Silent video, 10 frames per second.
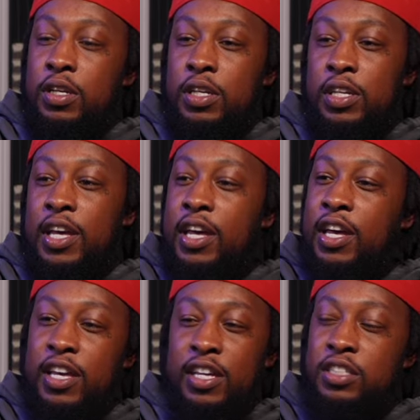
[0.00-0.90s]
Yeah,
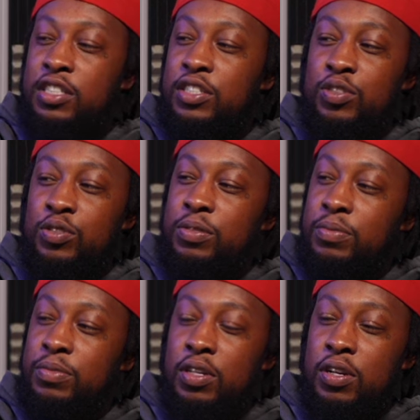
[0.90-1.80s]
he'll just do
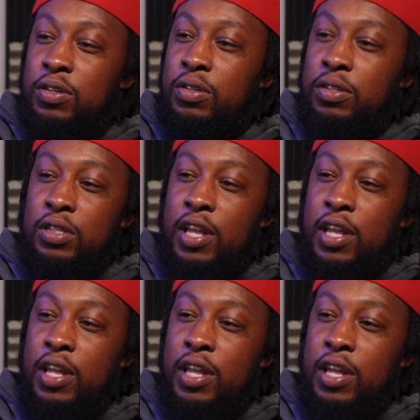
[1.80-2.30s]
some, you know, mm-hmm.